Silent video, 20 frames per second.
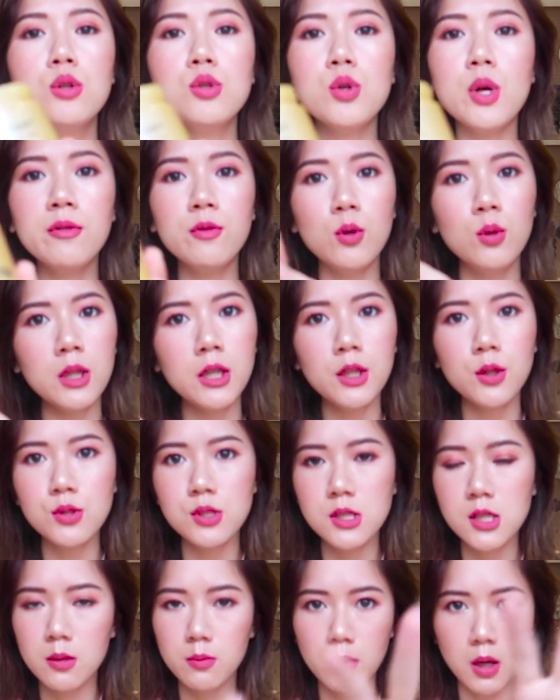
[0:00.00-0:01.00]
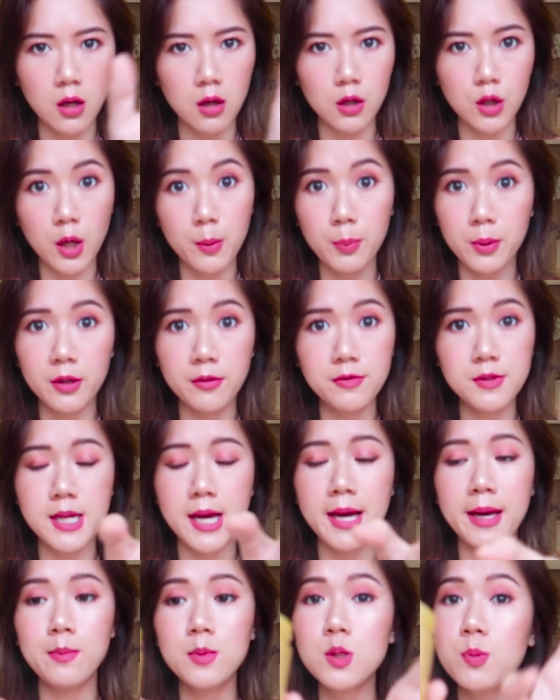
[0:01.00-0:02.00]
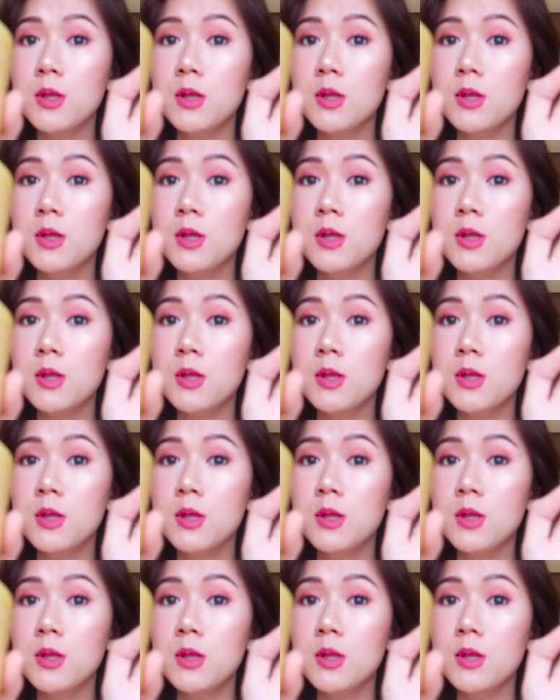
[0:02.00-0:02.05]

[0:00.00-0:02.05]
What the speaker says: so I've only used it a couple of times,